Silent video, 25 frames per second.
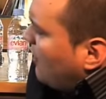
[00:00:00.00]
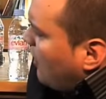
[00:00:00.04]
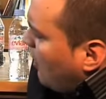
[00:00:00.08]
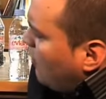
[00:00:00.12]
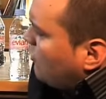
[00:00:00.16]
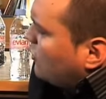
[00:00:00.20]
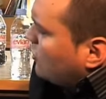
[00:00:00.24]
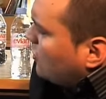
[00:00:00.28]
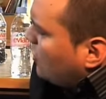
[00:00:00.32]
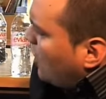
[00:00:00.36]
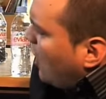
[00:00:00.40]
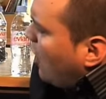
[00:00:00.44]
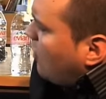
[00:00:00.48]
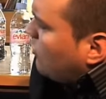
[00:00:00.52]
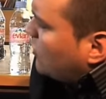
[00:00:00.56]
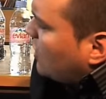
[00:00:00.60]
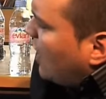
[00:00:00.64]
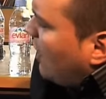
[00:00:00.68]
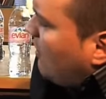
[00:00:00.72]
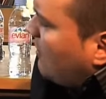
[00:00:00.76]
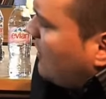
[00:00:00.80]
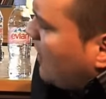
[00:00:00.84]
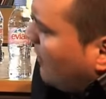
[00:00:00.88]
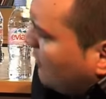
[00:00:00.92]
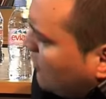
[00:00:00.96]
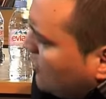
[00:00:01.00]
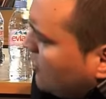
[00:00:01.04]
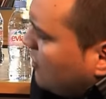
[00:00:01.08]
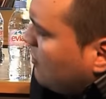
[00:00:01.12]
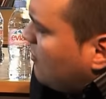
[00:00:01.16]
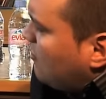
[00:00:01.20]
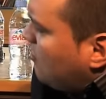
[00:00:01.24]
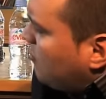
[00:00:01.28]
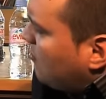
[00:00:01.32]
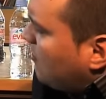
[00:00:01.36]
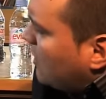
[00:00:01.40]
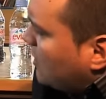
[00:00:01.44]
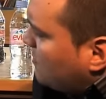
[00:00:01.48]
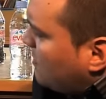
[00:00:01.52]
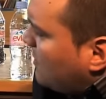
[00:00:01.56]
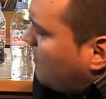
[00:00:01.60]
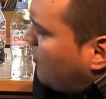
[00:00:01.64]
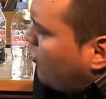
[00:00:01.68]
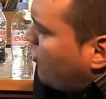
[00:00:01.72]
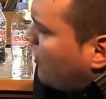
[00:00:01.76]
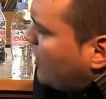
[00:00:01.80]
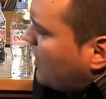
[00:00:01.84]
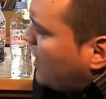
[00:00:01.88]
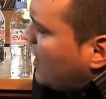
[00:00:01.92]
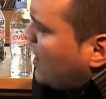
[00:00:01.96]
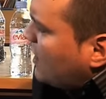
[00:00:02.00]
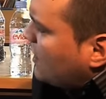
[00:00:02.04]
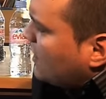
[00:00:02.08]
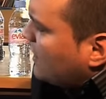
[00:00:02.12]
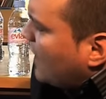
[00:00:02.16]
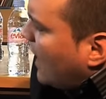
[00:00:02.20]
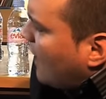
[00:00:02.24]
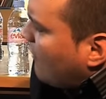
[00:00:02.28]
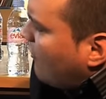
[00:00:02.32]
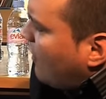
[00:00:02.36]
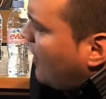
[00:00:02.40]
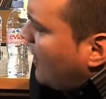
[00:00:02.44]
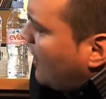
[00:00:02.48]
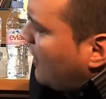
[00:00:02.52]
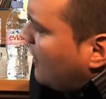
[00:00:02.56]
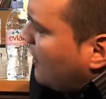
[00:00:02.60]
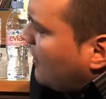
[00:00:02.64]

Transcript: Loads of girls coming up to you, must be pretty easy now, right?